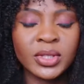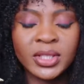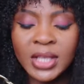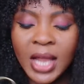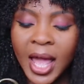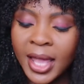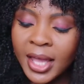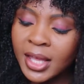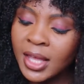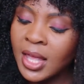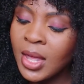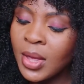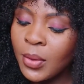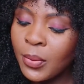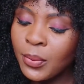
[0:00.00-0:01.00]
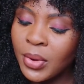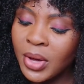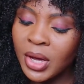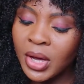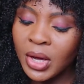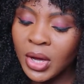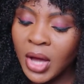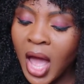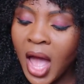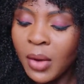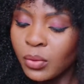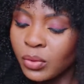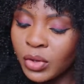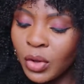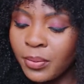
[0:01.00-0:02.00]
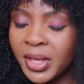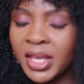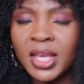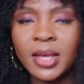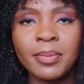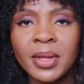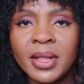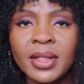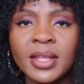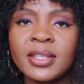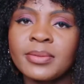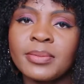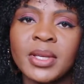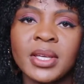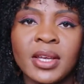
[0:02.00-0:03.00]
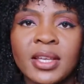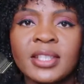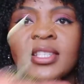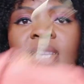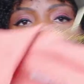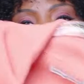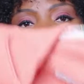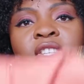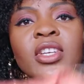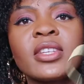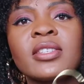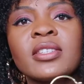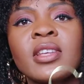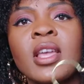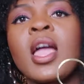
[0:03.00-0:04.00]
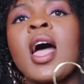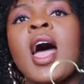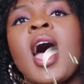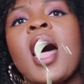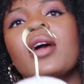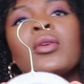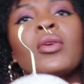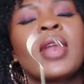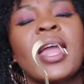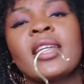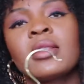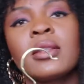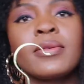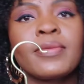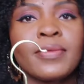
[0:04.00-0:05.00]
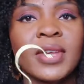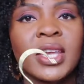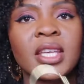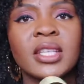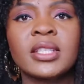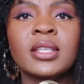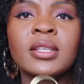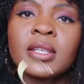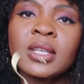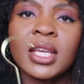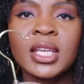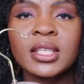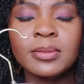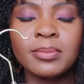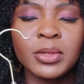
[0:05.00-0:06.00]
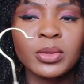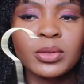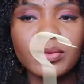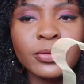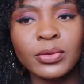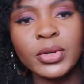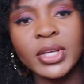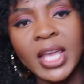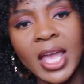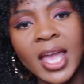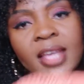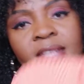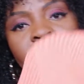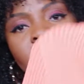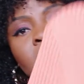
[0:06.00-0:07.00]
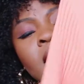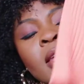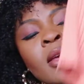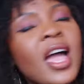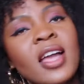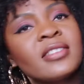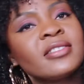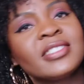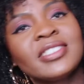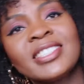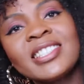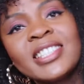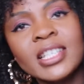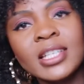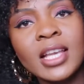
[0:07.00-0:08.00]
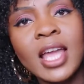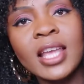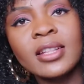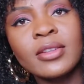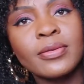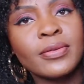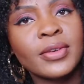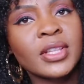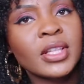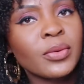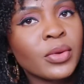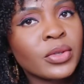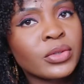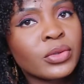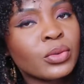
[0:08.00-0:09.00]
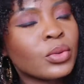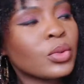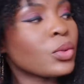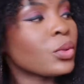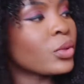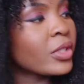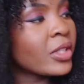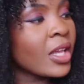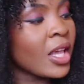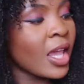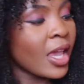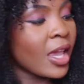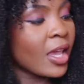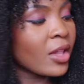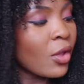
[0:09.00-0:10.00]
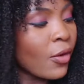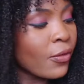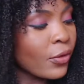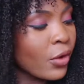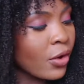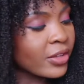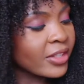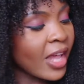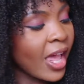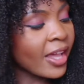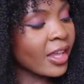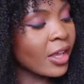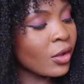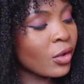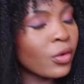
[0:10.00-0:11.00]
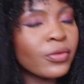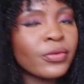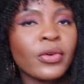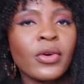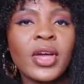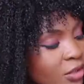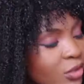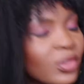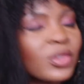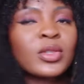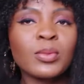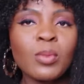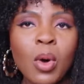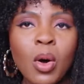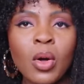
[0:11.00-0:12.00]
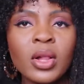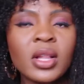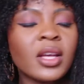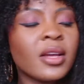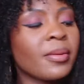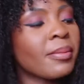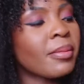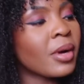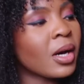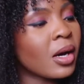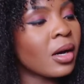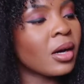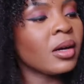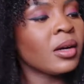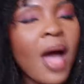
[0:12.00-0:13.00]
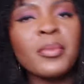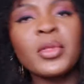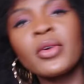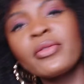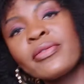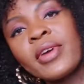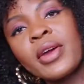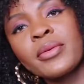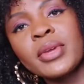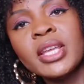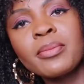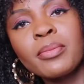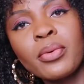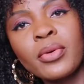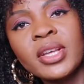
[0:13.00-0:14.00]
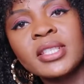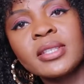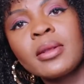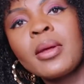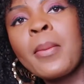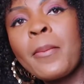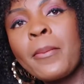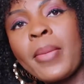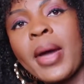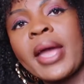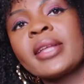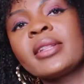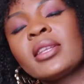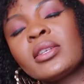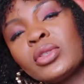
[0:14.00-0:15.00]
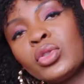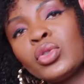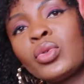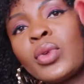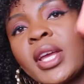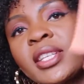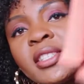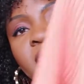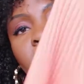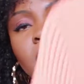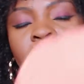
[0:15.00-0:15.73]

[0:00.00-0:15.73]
looks like, but I will not be keeping this because it just, I don't like the fit. It's beautiful, yes, I just didn't like the fit. It was too loose, and of course I can go for extra small, but I'm not very impressed by this dress,